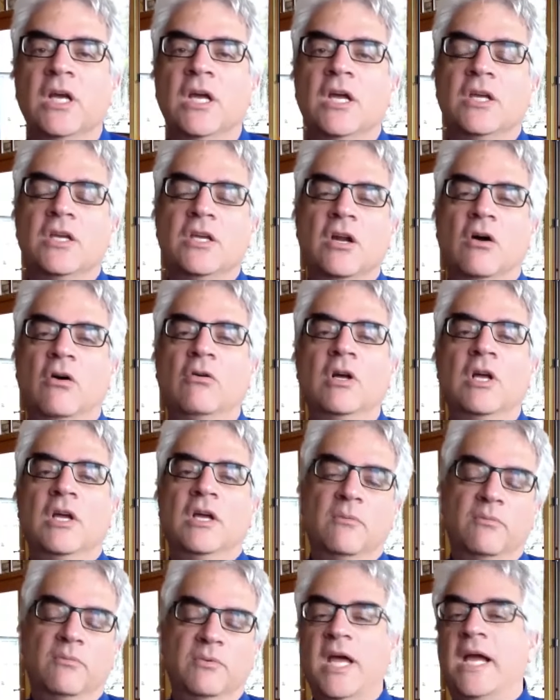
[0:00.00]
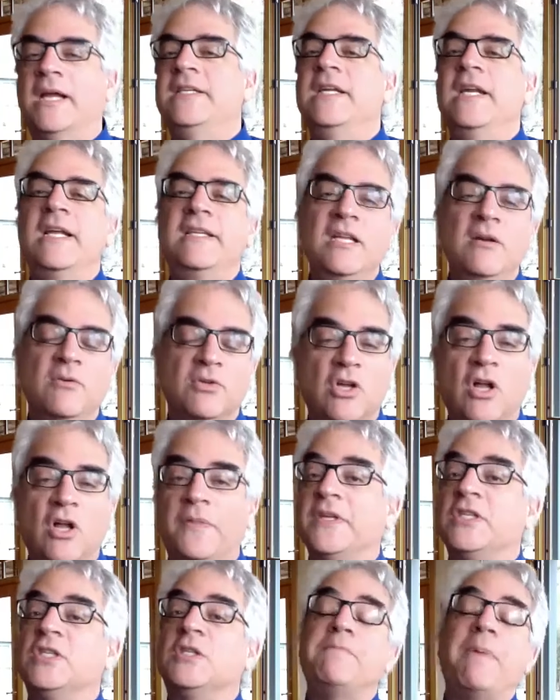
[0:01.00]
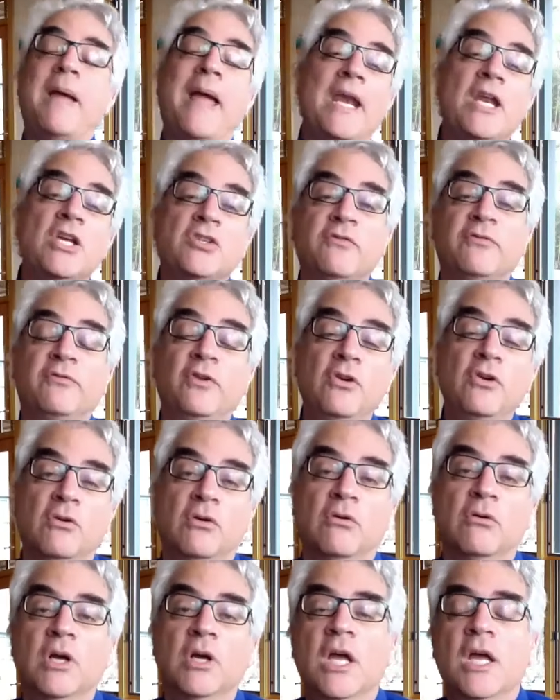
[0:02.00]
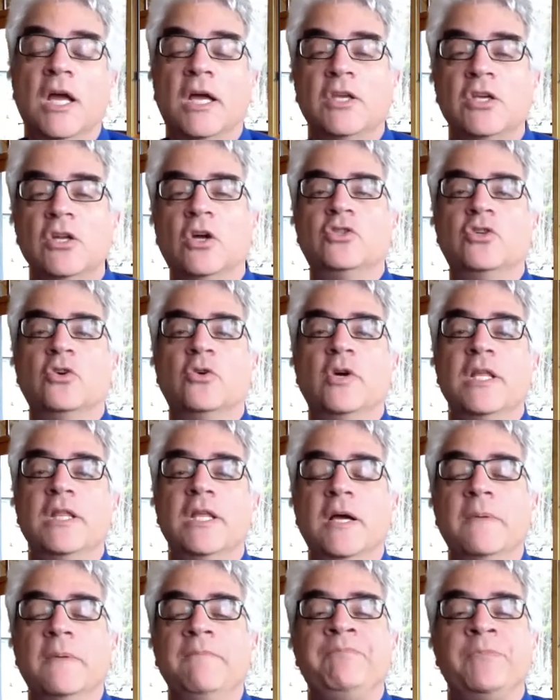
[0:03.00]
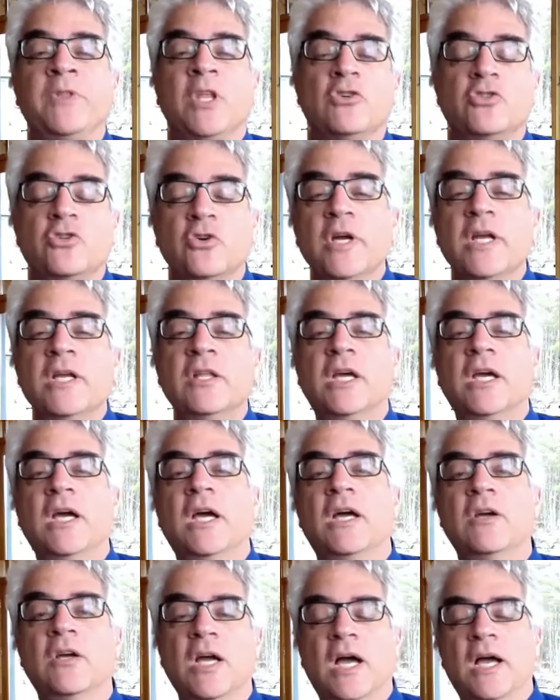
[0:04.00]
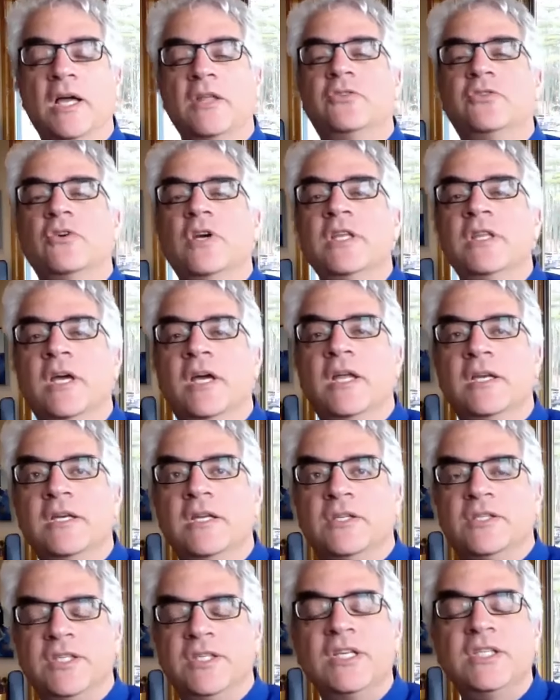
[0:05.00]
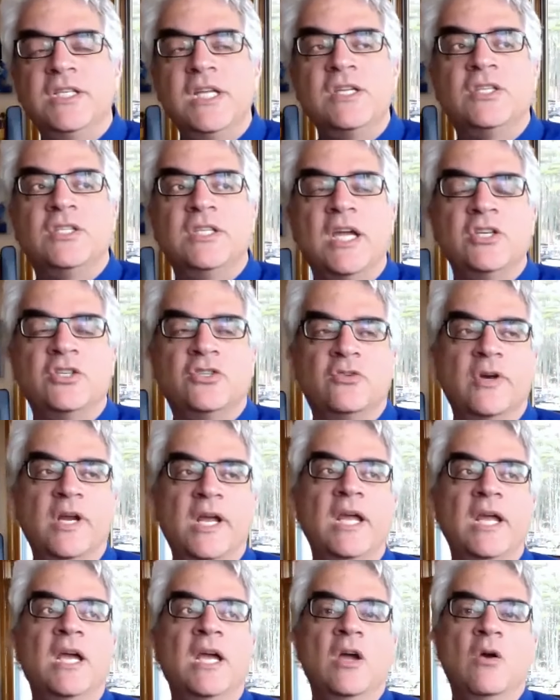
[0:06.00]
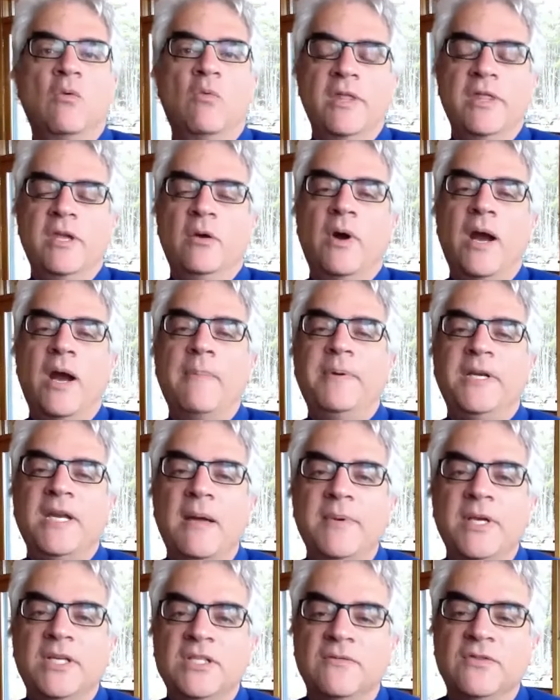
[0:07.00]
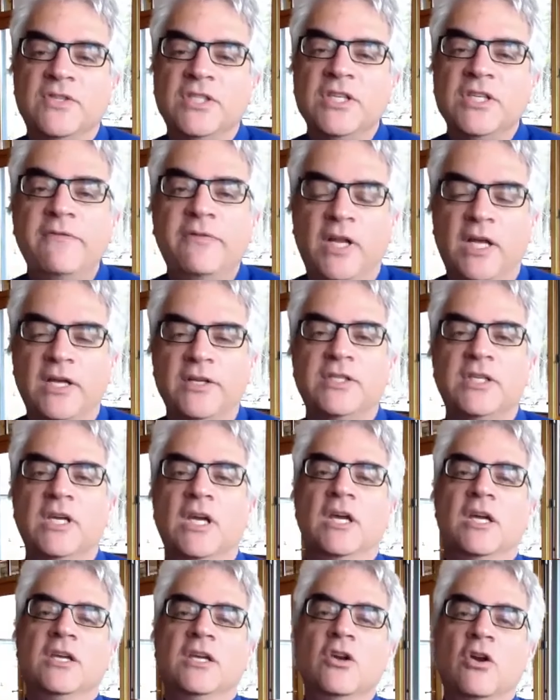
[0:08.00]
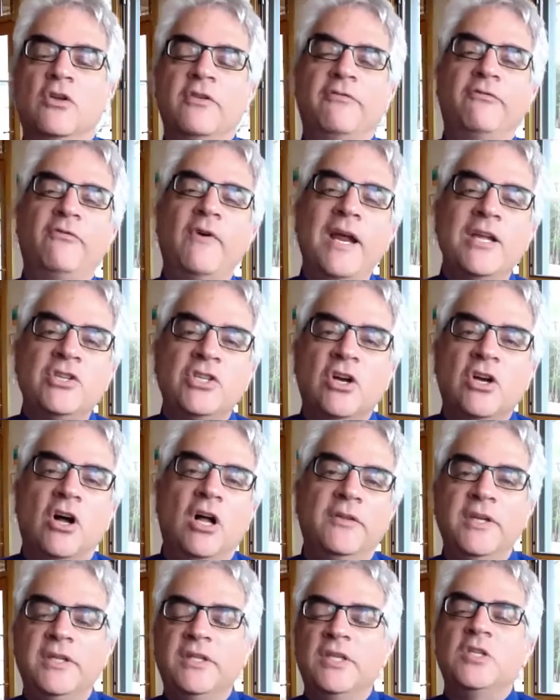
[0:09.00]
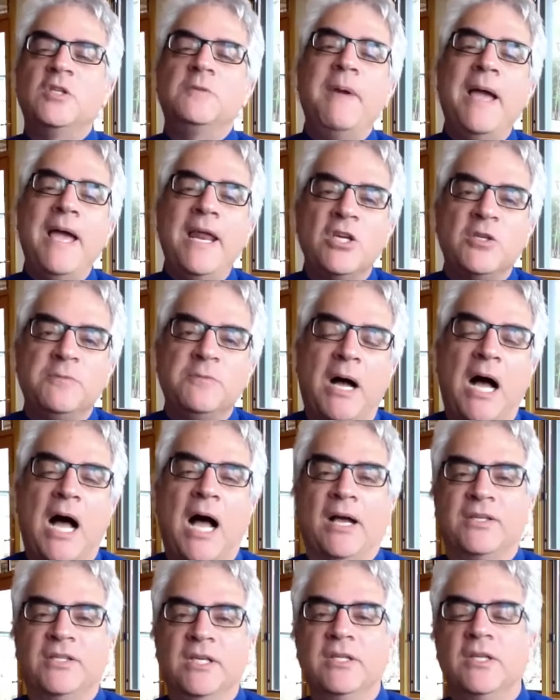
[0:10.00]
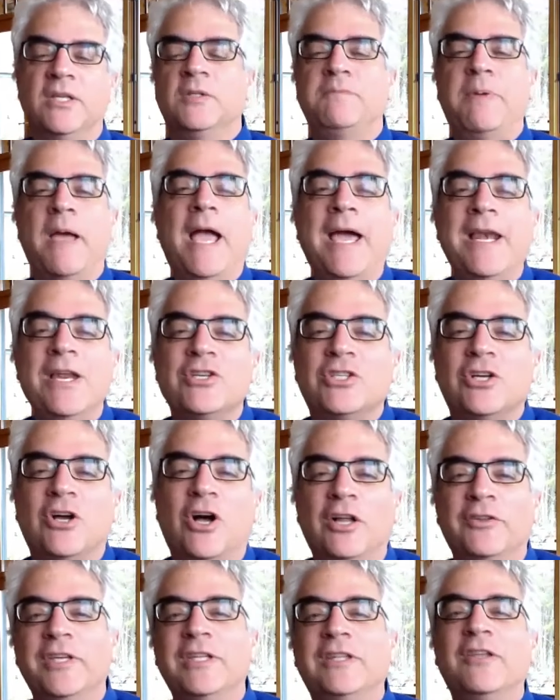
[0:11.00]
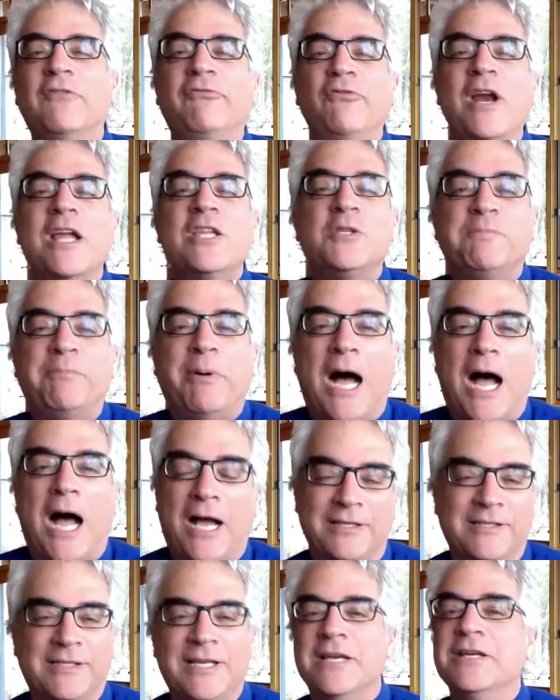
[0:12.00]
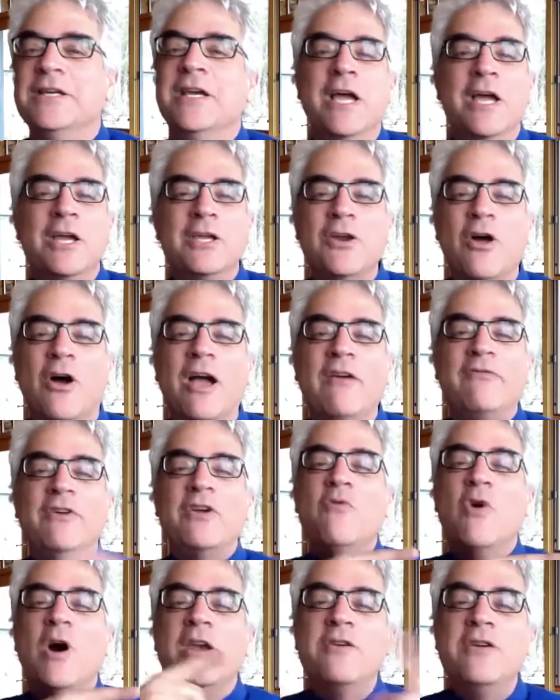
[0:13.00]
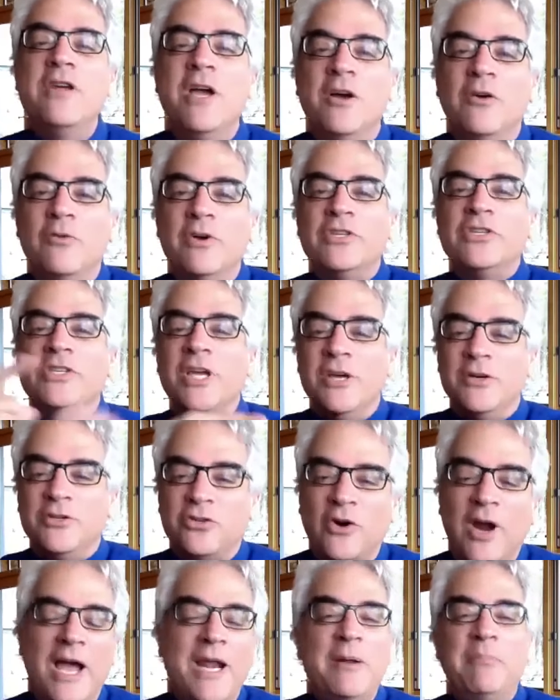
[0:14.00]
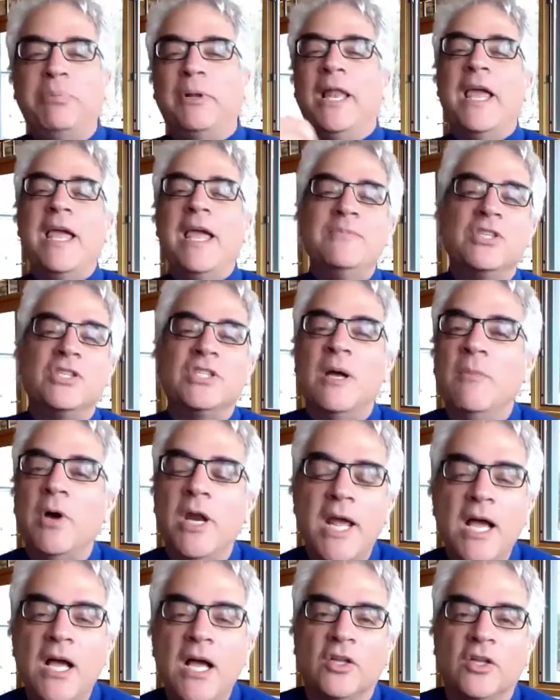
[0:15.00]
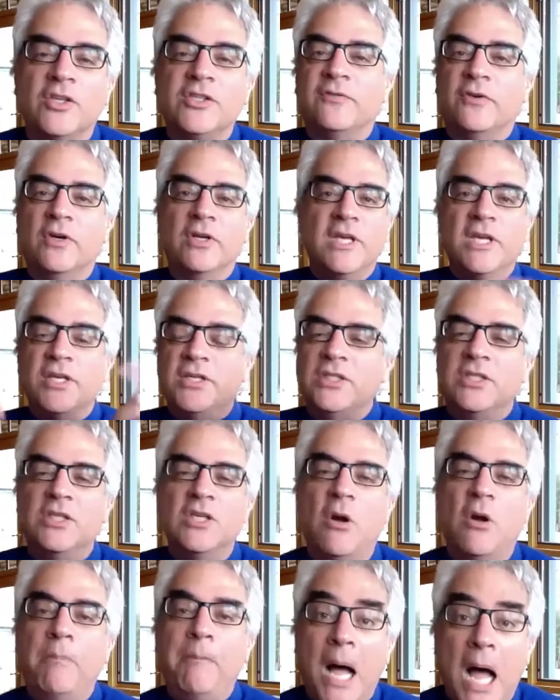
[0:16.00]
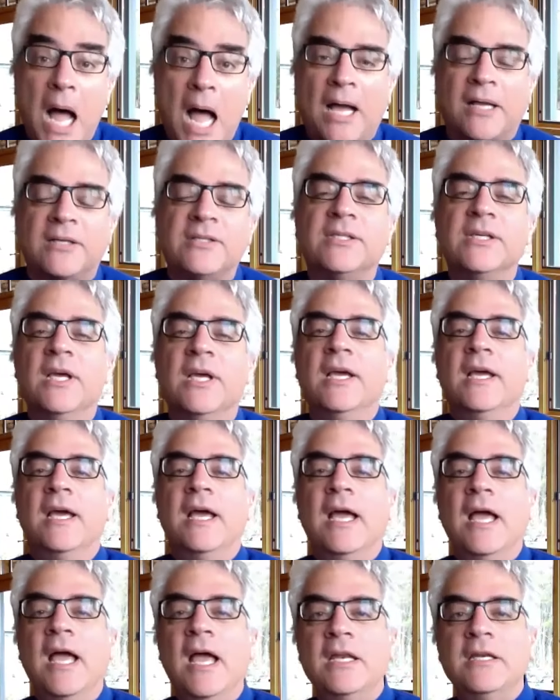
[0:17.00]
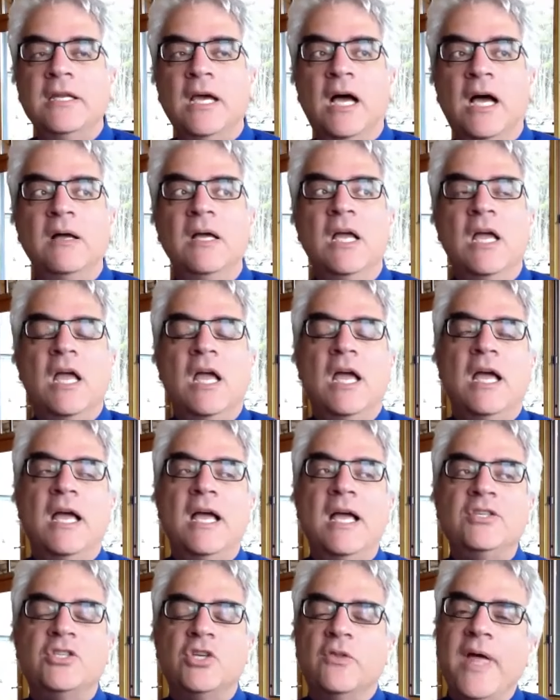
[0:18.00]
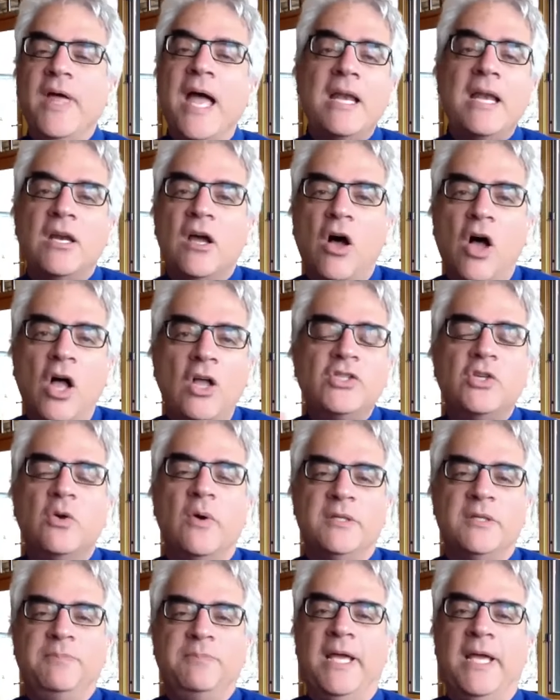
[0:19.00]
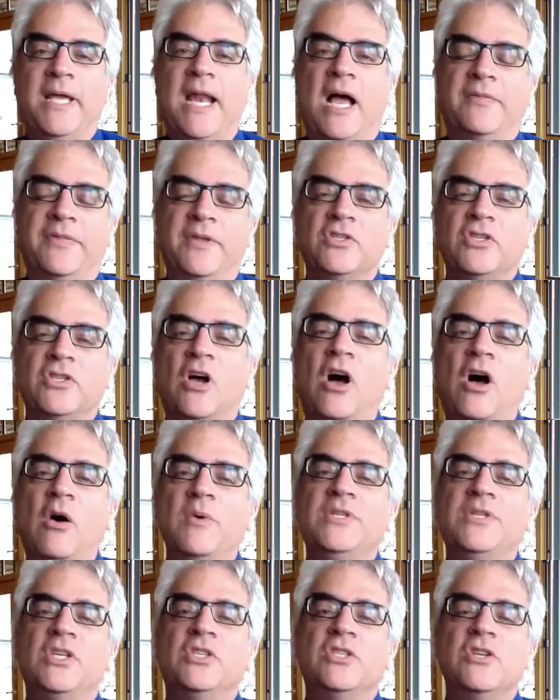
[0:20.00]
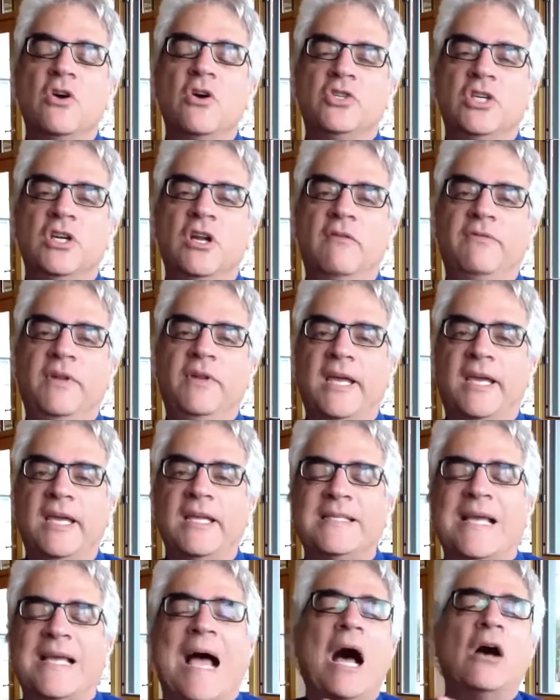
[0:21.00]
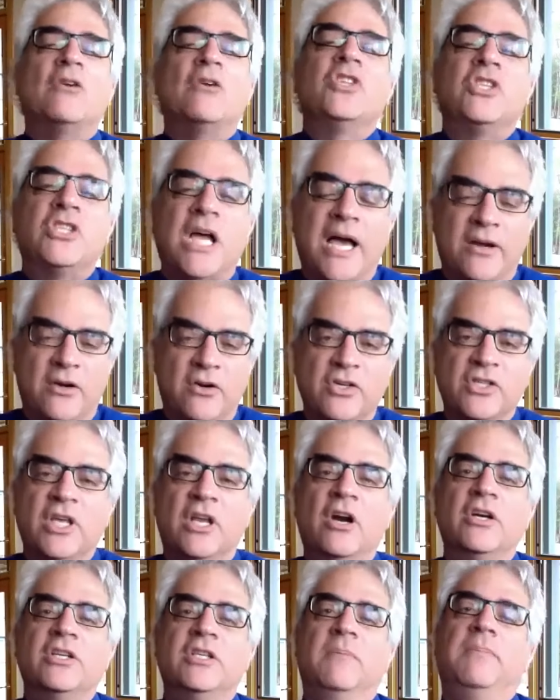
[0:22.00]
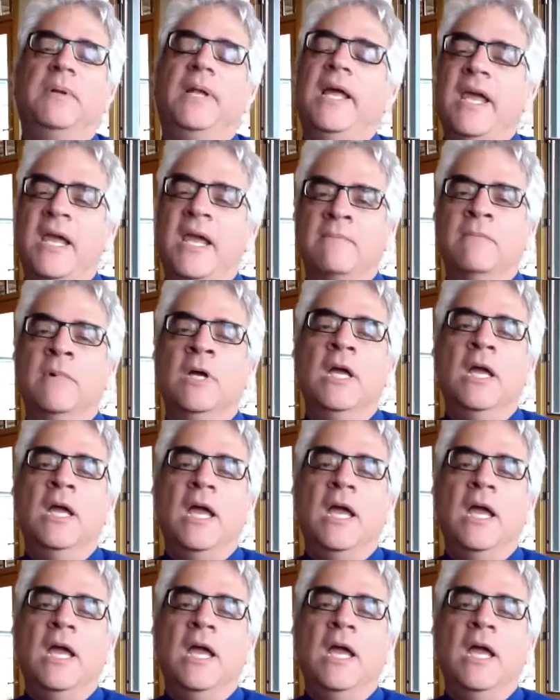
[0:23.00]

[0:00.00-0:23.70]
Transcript: You know, 1918 was called the Spanish flu. You know, during the during the uh, during the 16th century, when there were epidemics of syphilis, you know the french called it the spanish pox and the spanish called it the french pox and you know everyone was trying to blame someone else for this you know pox and uh, and so that also has played out. There's always this notion of like it's outsiders that are to blame.